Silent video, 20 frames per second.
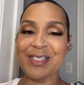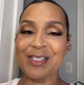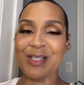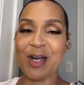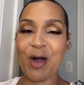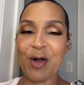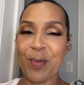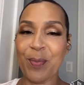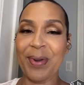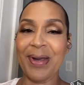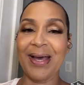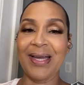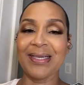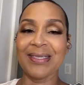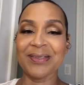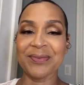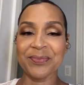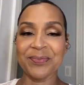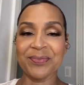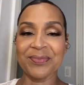Let's talk about
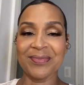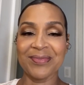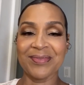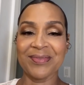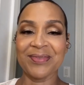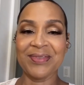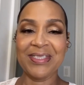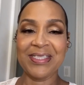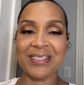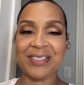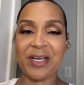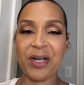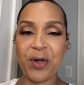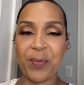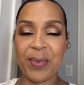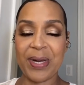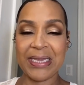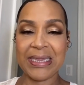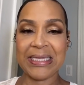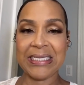it. We could talk
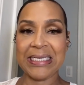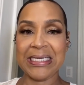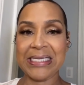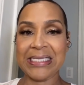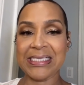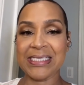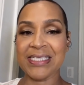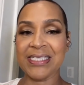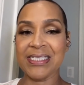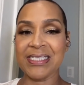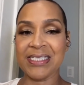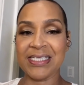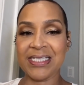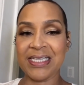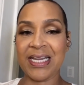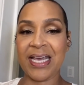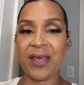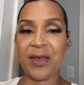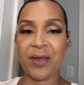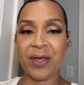about things
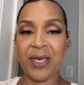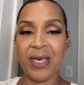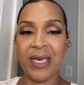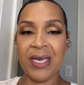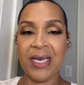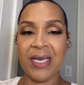today